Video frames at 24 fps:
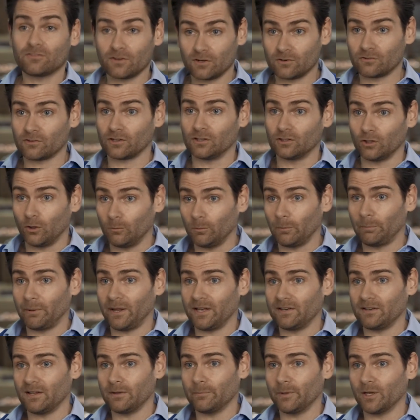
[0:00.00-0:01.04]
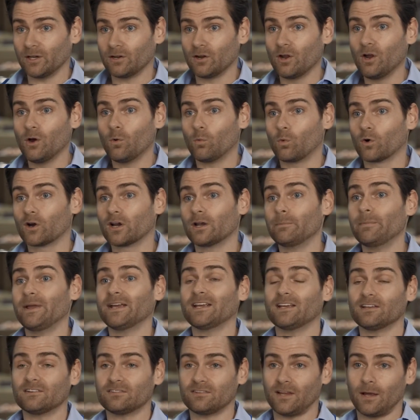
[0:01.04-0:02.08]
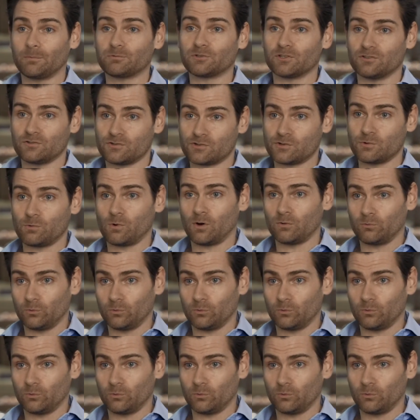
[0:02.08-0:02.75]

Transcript: there's a global pandemic, we're going to make exceptions to our